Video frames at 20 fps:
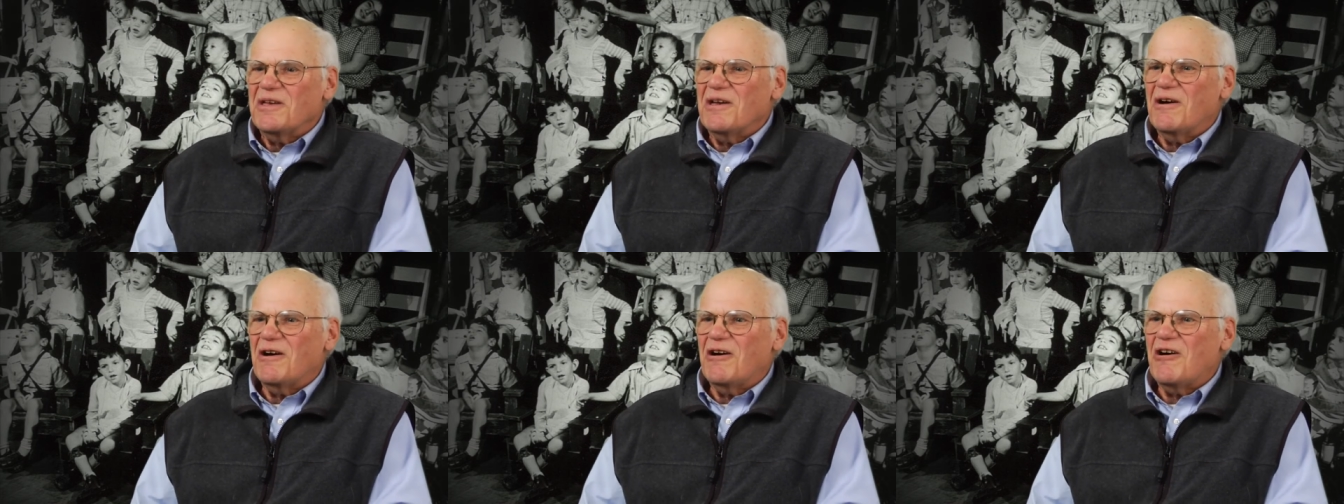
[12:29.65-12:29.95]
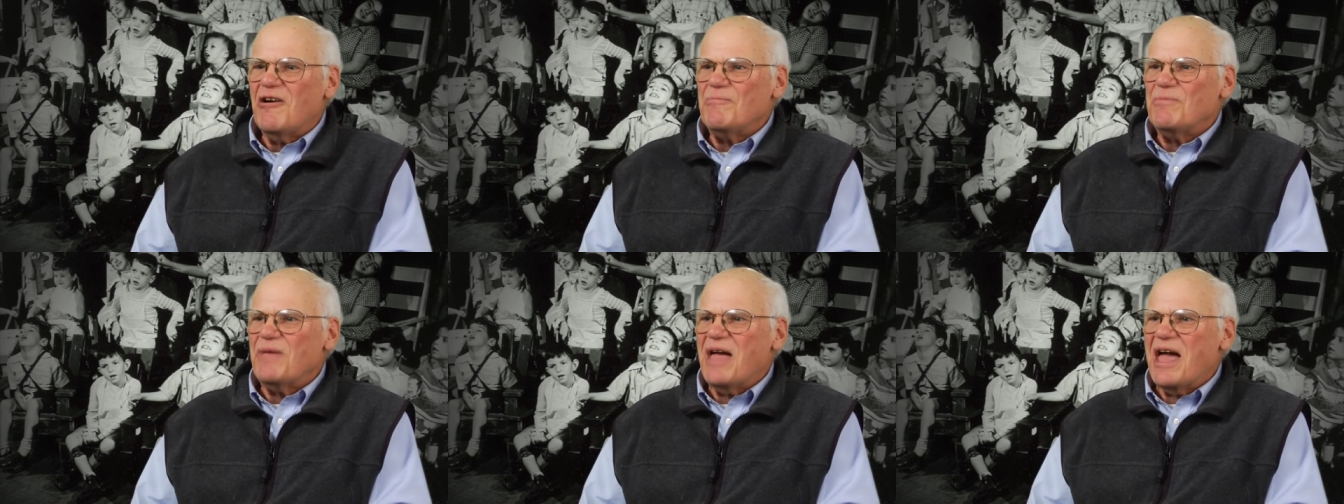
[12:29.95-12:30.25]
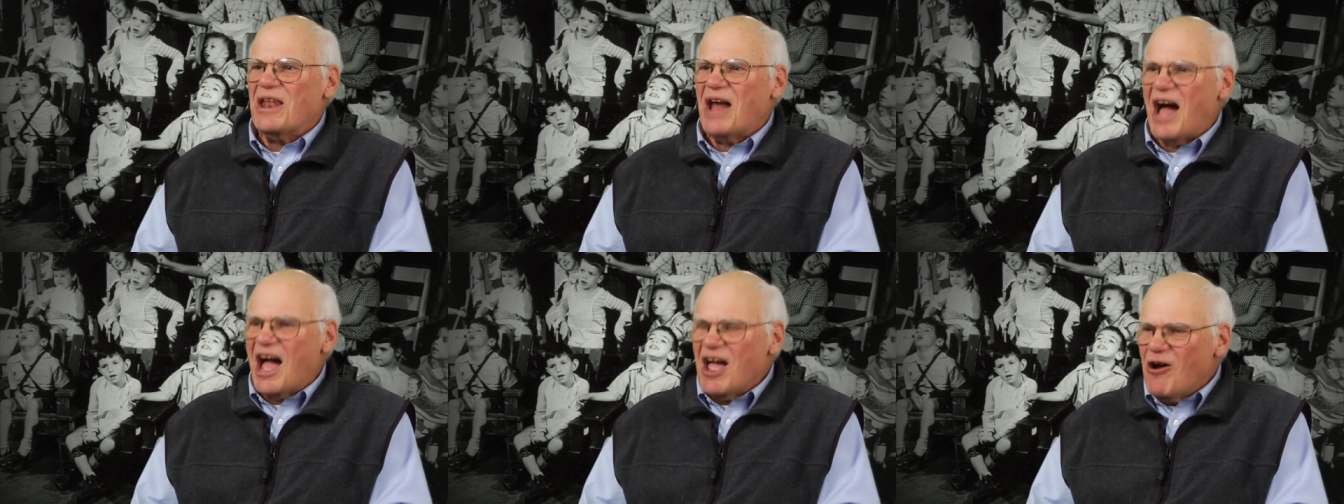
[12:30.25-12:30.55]
Um,
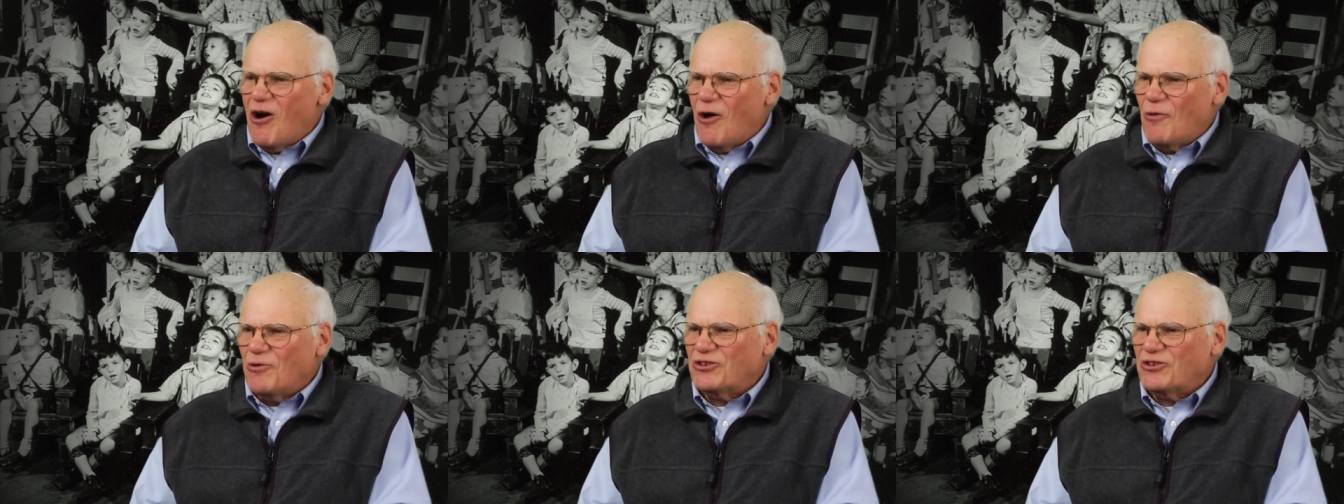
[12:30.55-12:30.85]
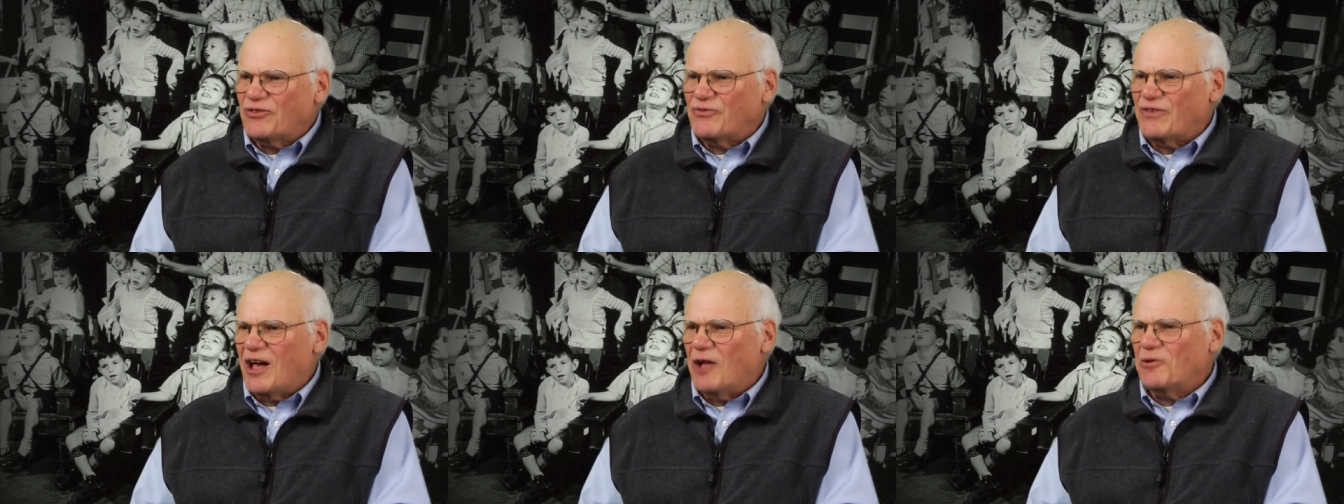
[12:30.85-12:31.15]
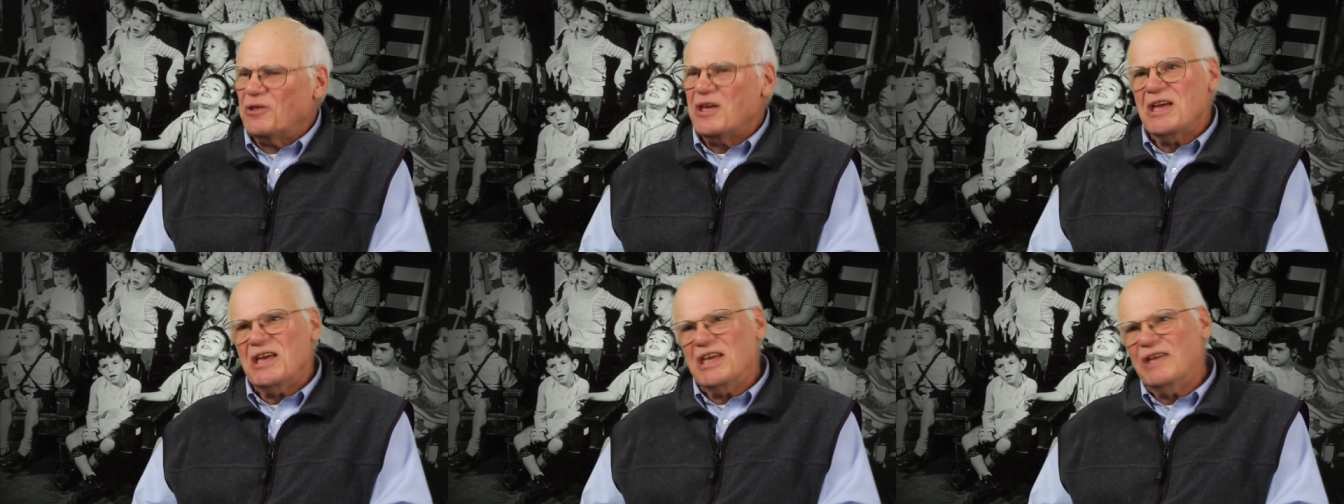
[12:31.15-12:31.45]
and I always
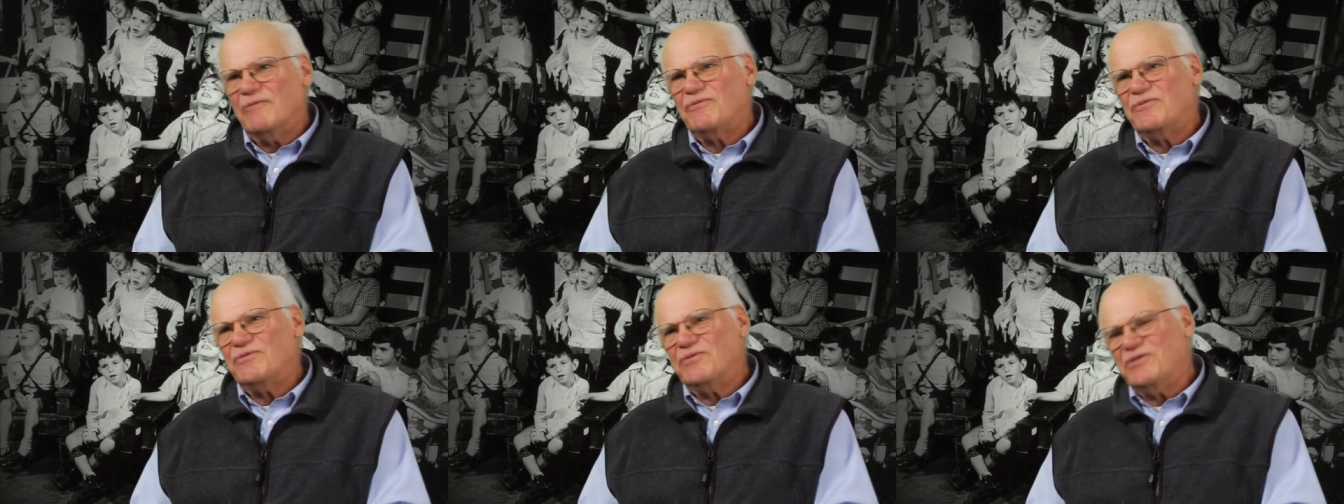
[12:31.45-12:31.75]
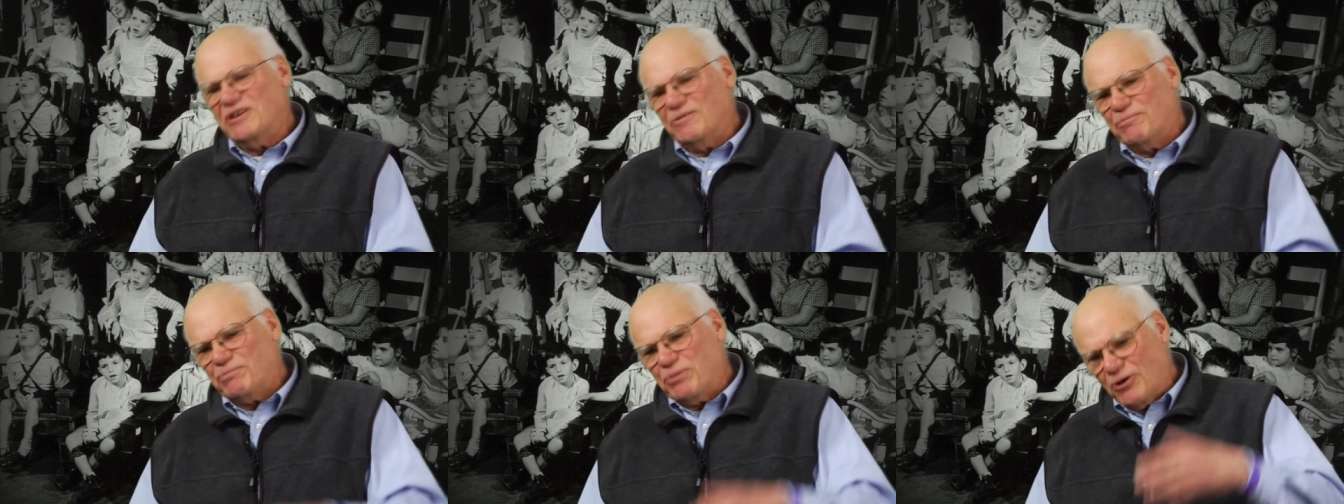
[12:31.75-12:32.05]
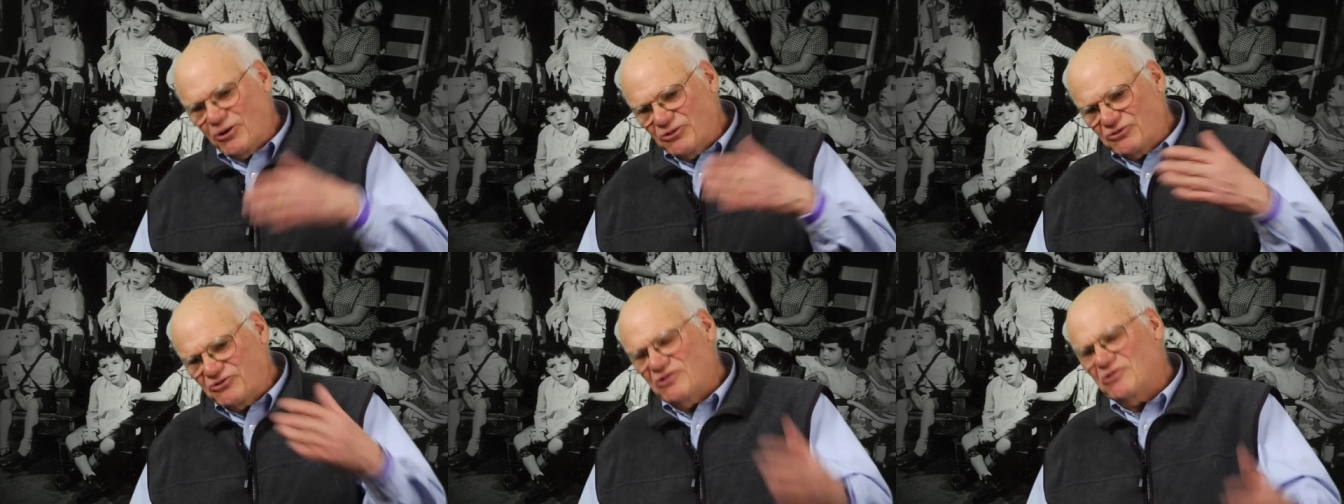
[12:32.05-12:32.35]
felt if the
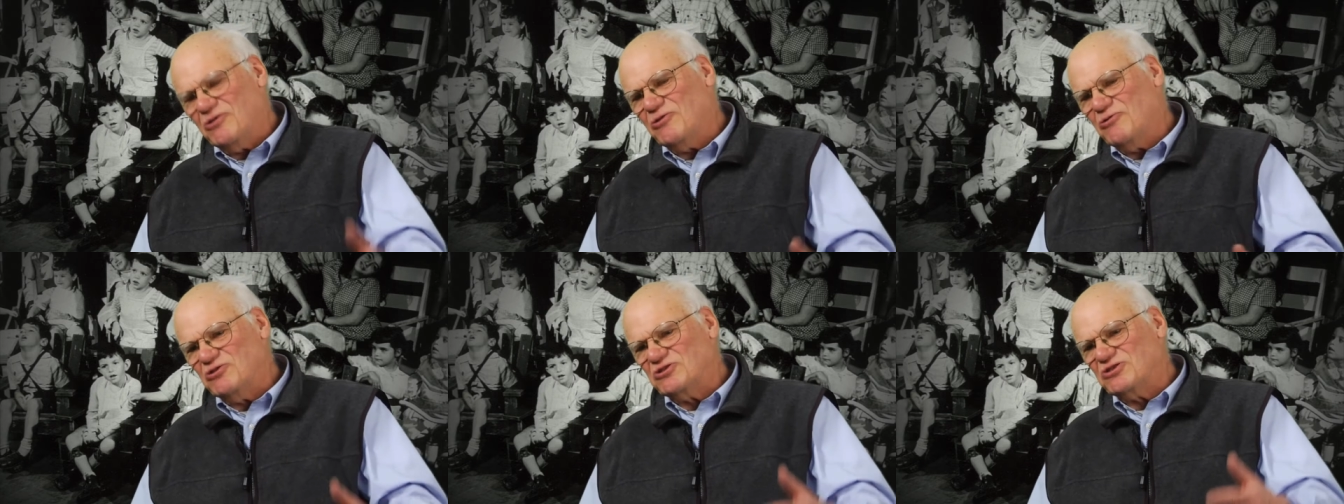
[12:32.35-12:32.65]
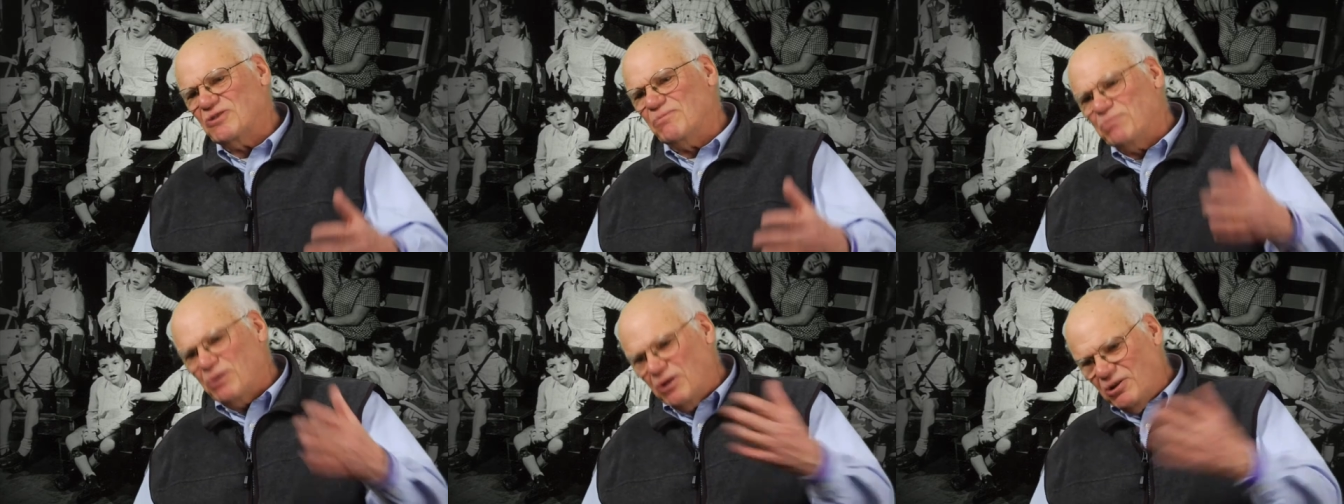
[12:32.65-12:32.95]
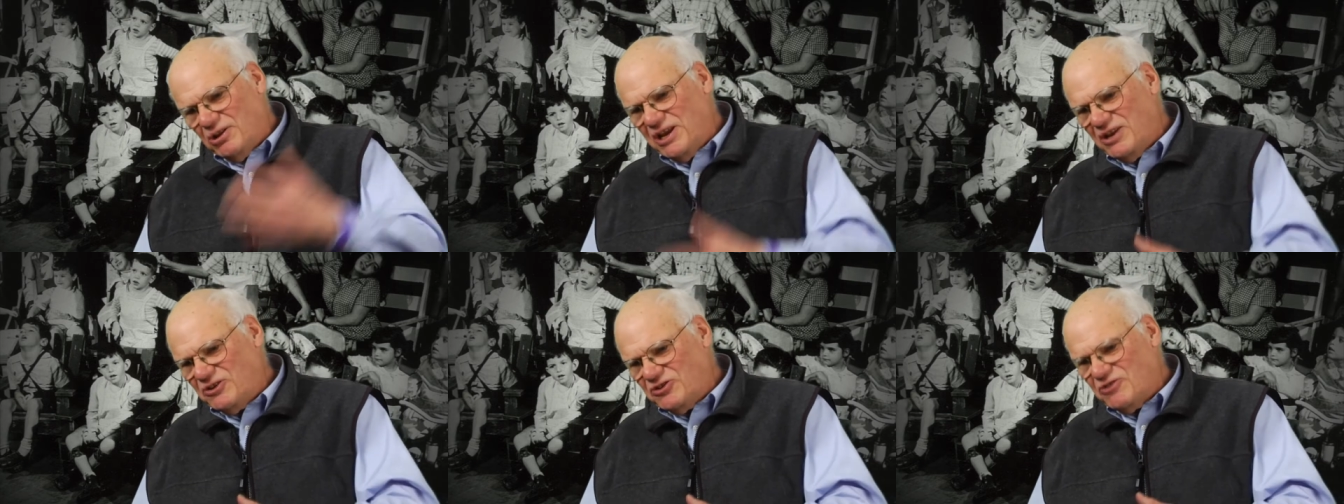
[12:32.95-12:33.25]
person who was a
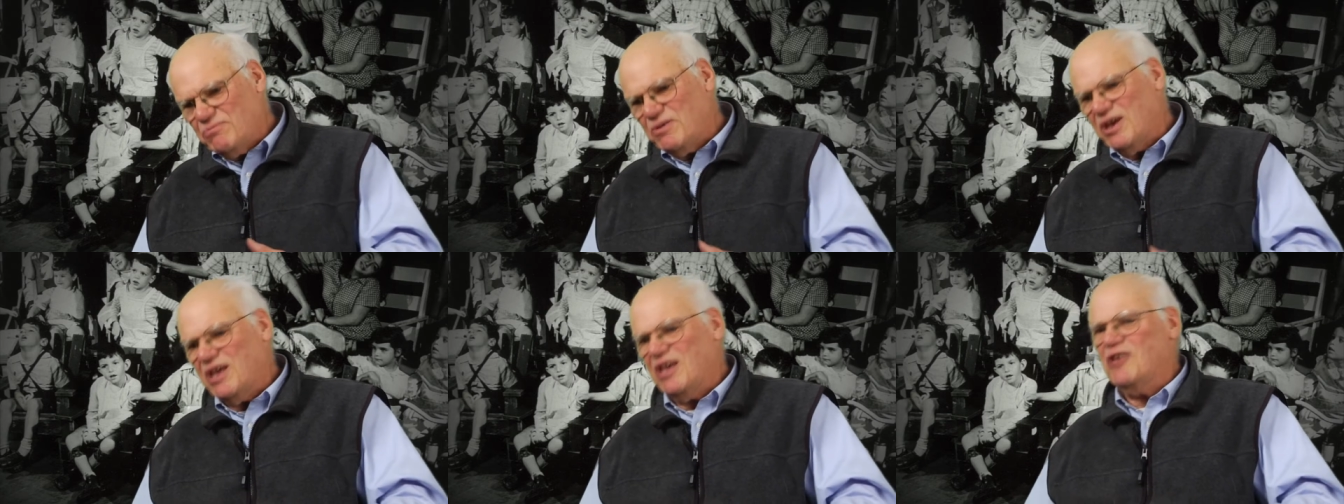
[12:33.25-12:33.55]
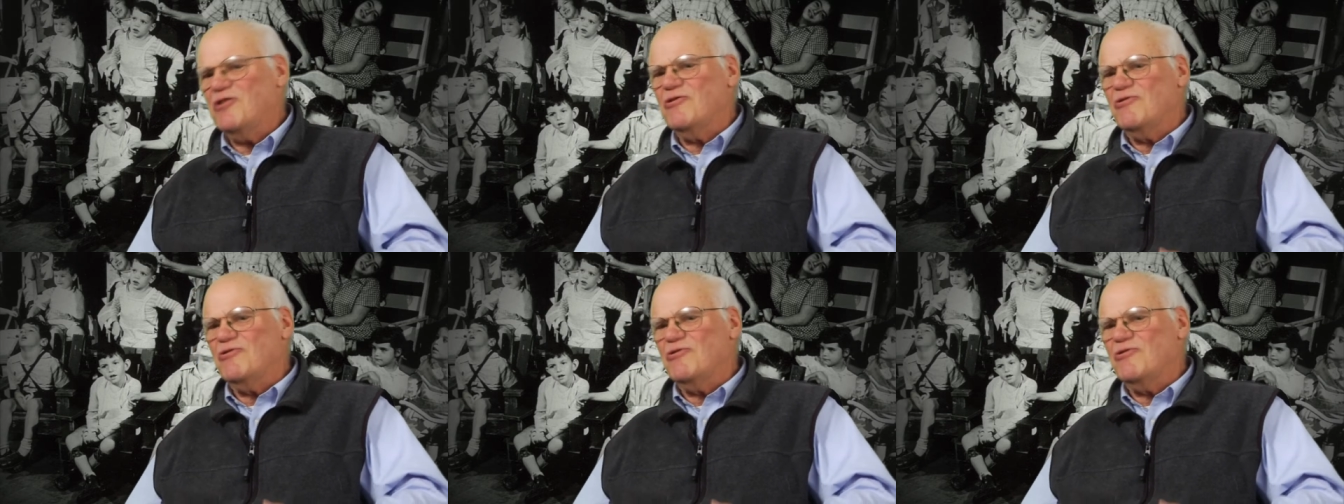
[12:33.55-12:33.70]
bully to me,